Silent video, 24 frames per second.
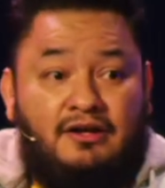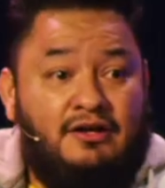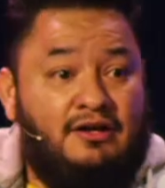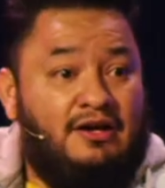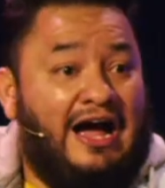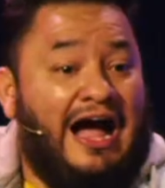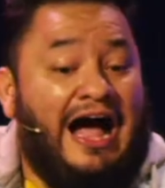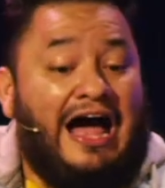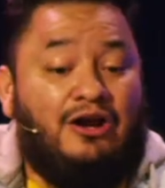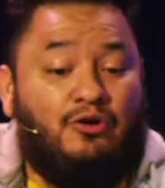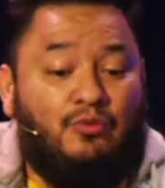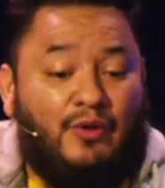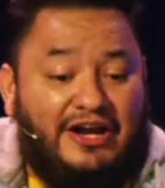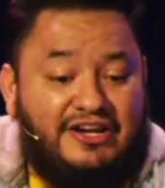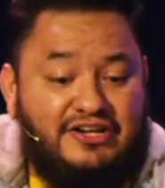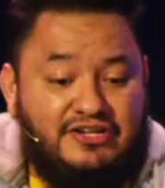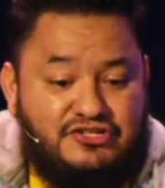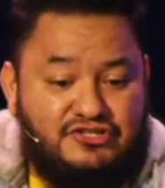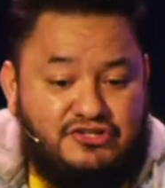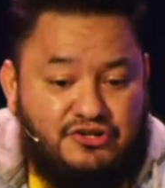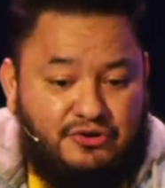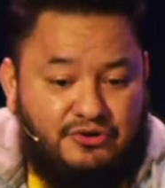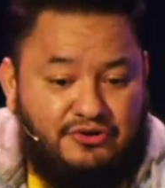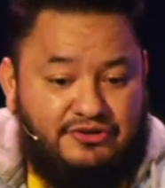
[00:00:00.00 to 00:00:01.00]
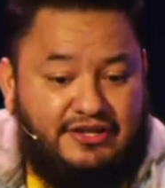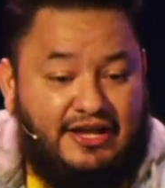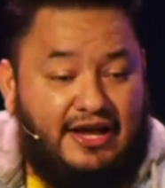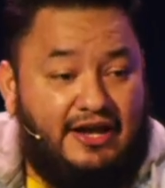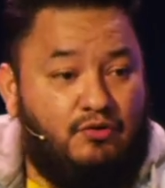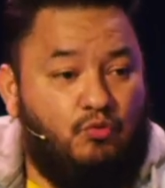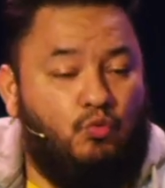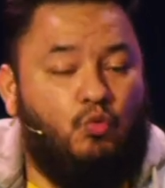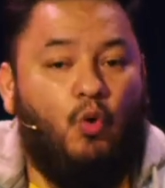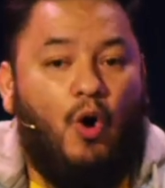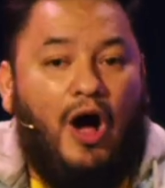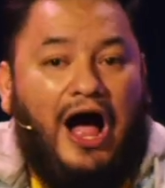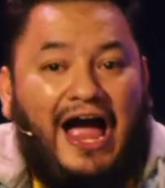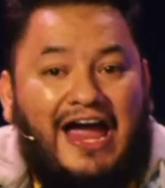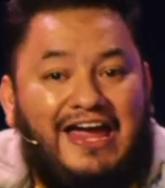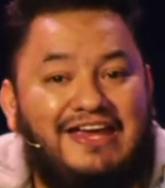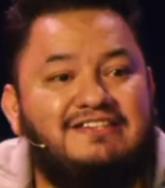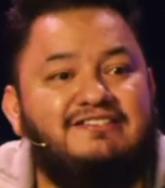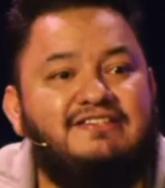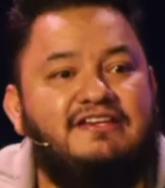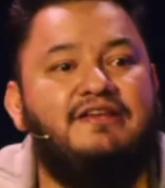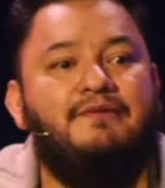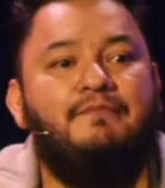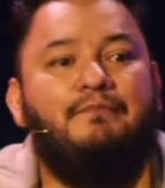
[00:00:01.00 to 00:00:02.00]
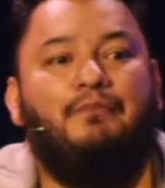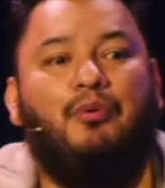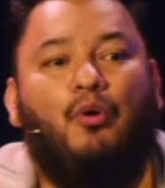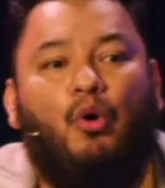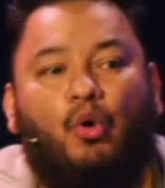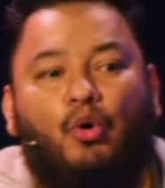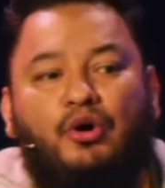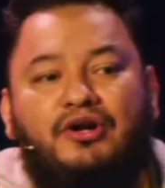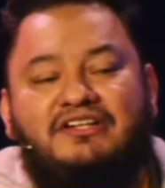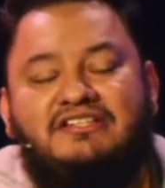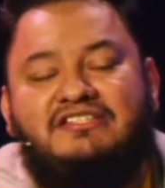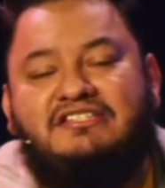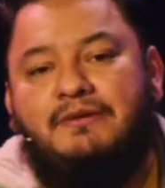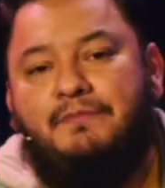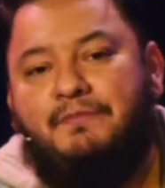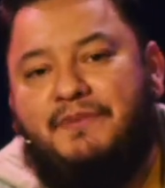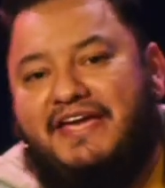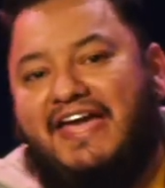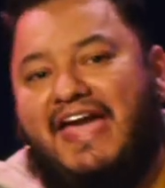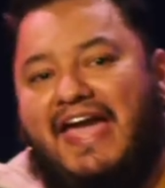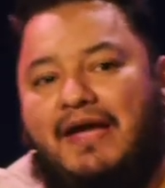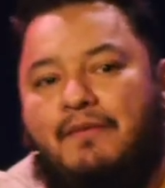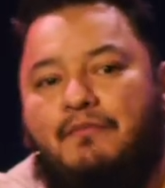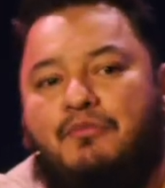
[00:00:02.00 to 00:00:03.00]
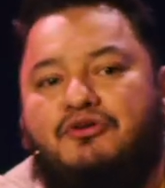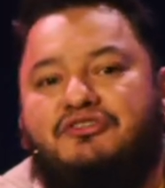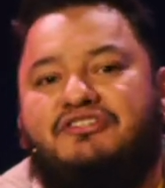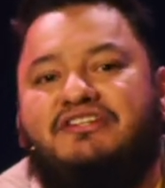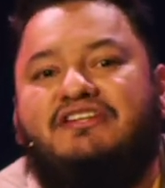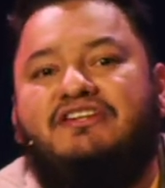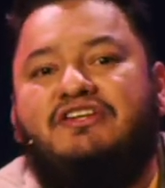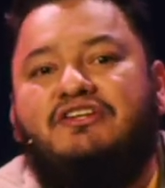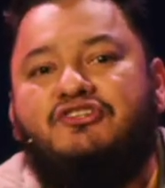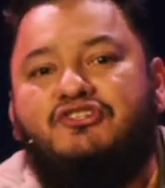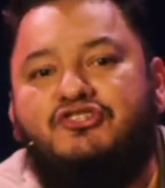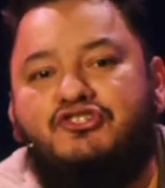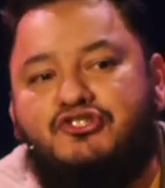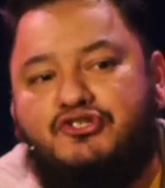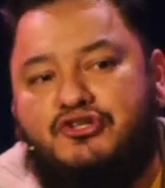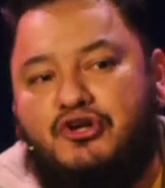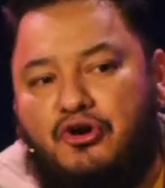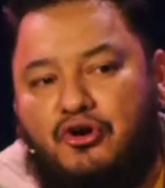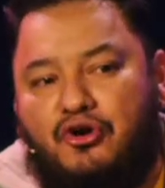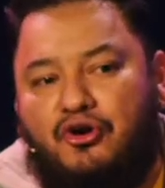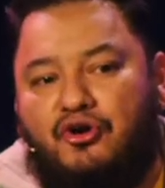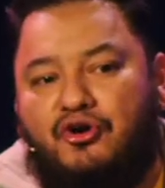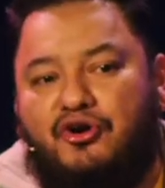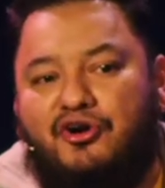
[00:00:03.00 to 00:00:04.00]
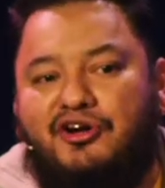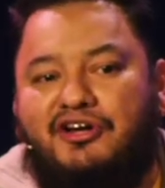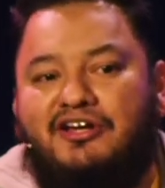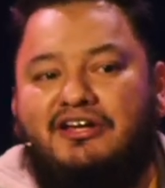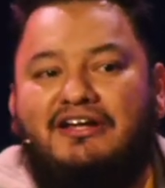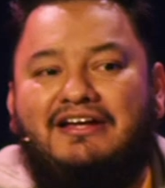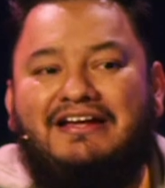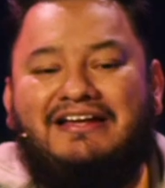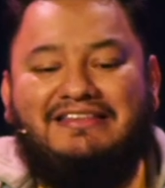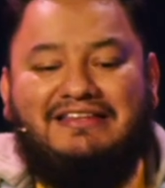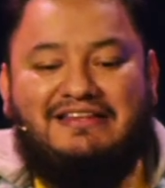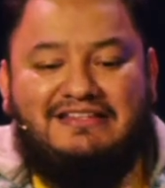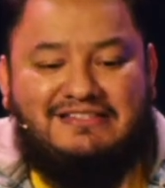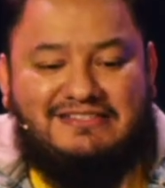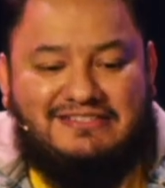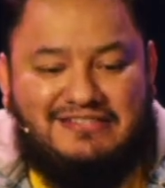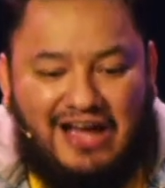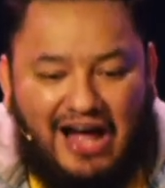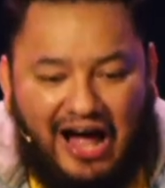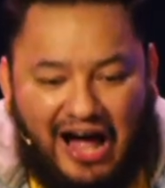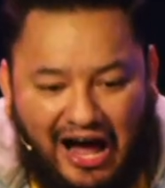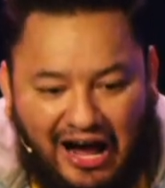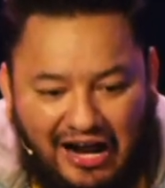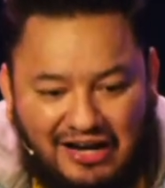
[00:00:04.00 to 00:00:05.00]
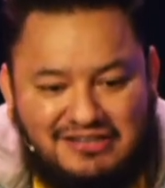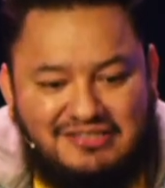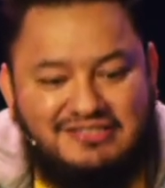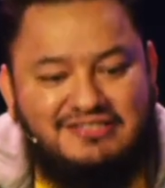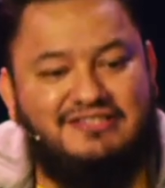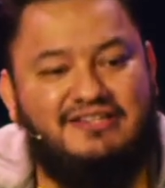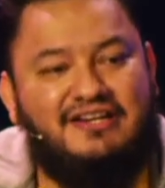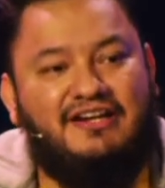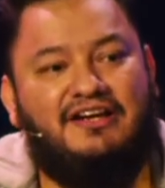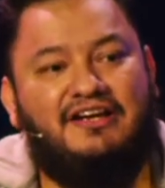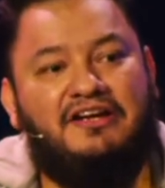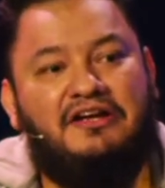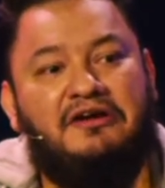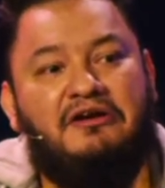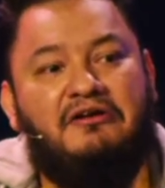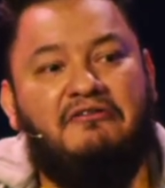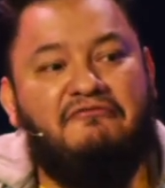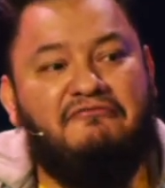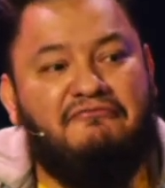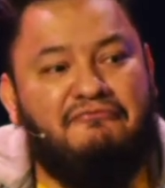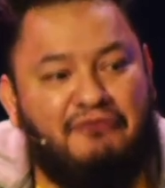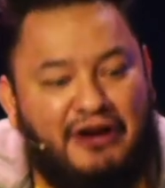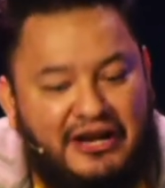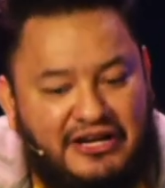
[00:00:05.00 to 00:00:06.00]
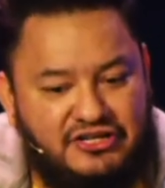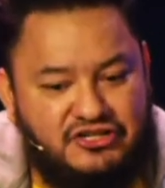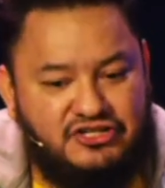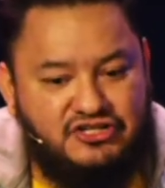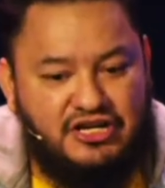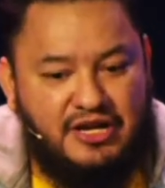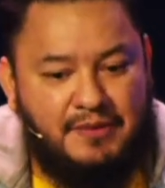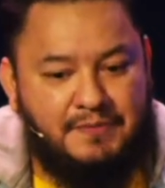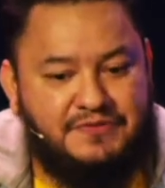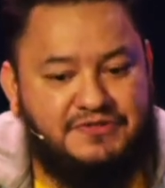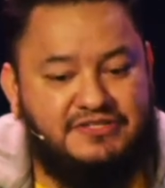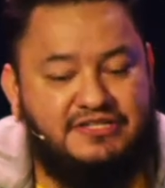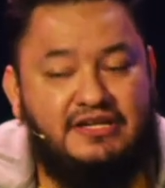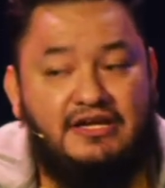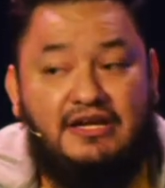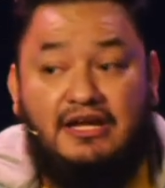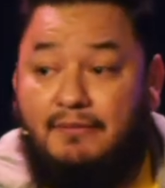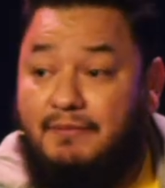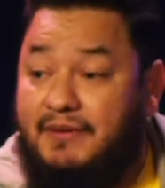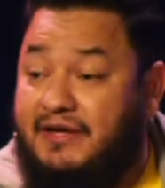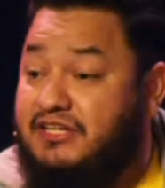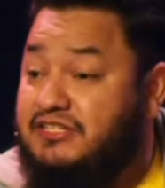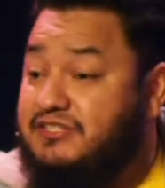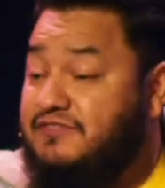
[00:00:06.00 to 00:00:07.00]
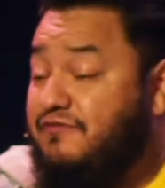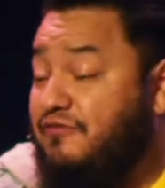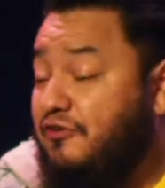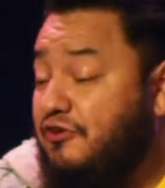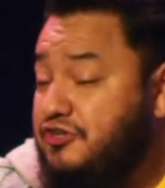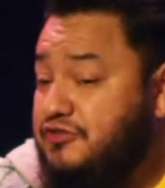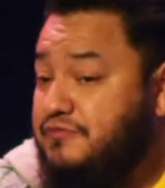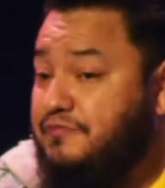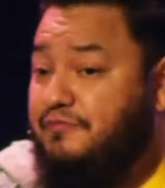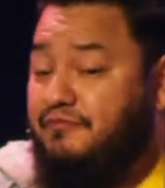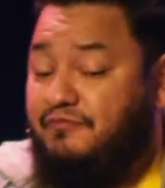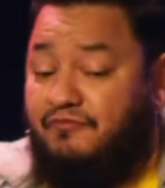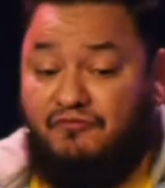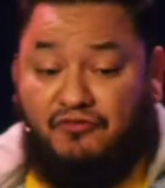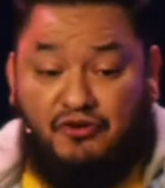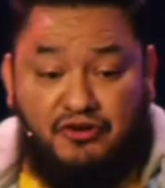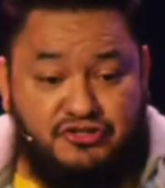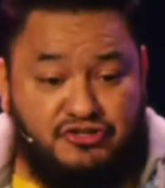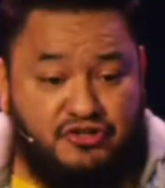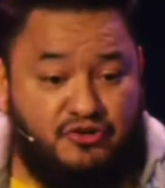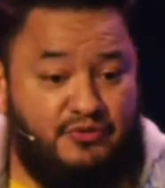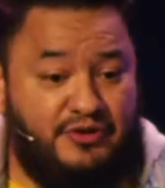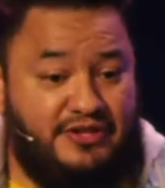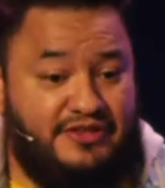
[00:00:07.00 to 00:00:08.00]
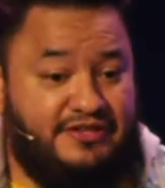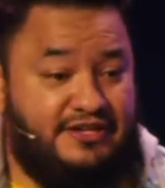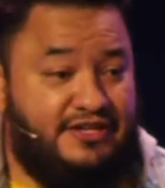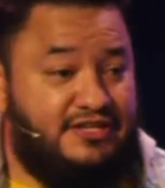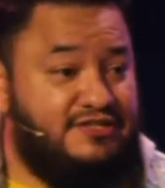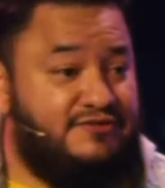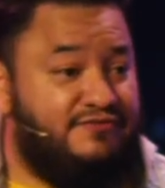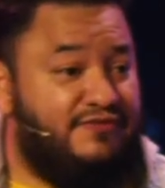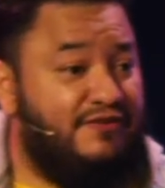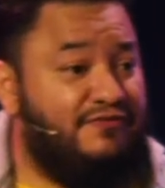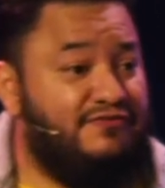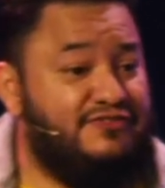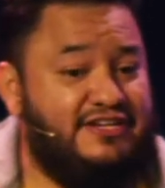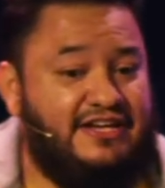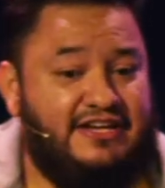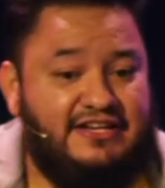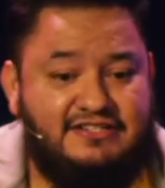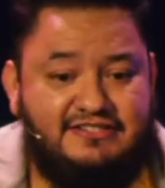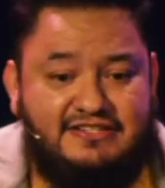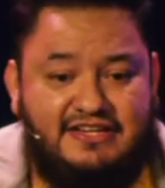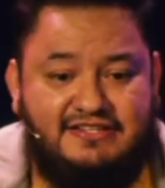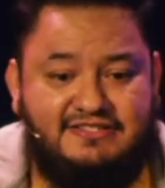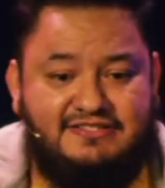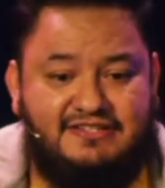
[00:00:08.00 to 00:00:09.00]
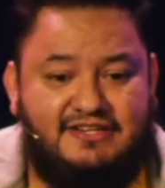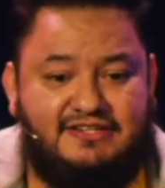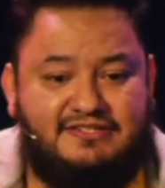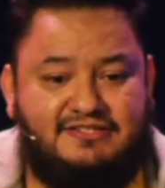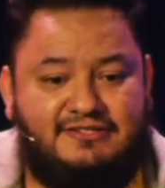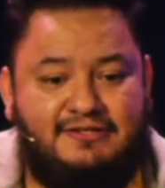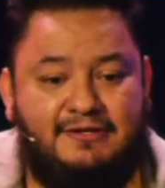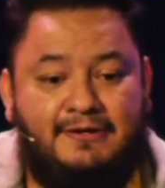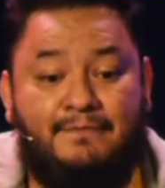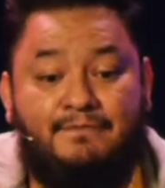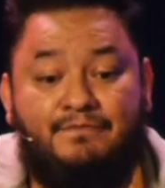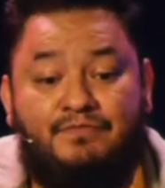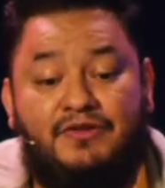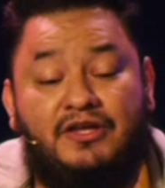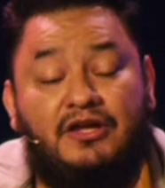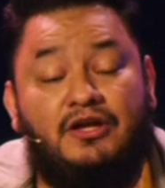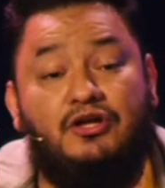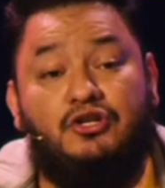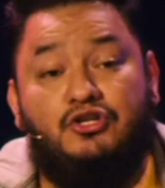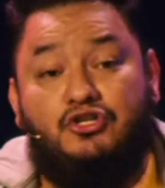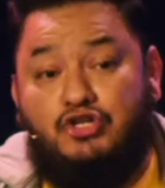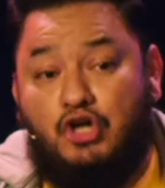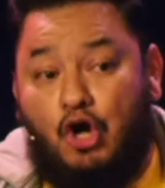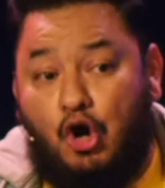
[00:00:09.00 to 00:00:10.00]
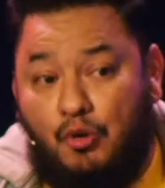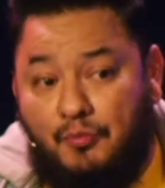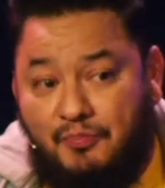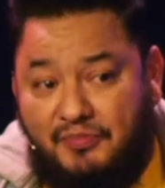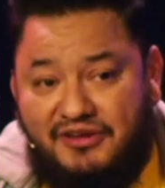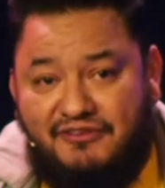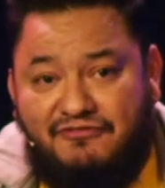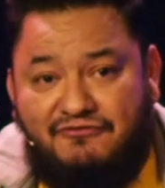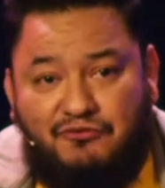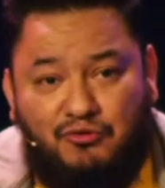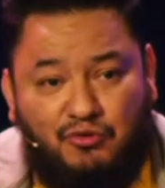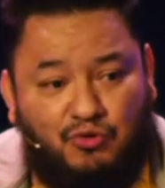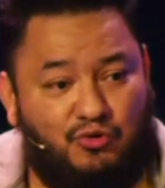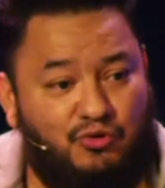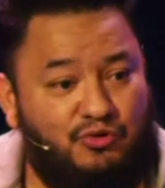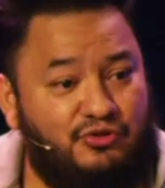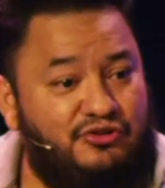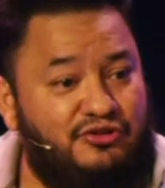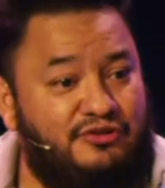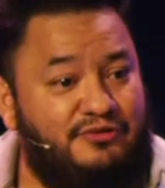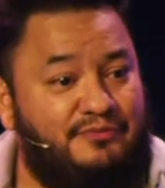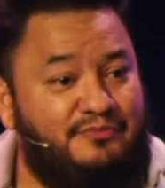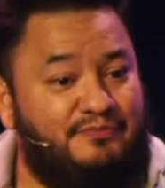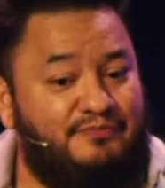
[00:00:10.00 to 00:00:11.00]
How do I discern that? Why is it important to be able to discern the toxic friendships? Because 1 Corinthians 15 says this, don't be fooled.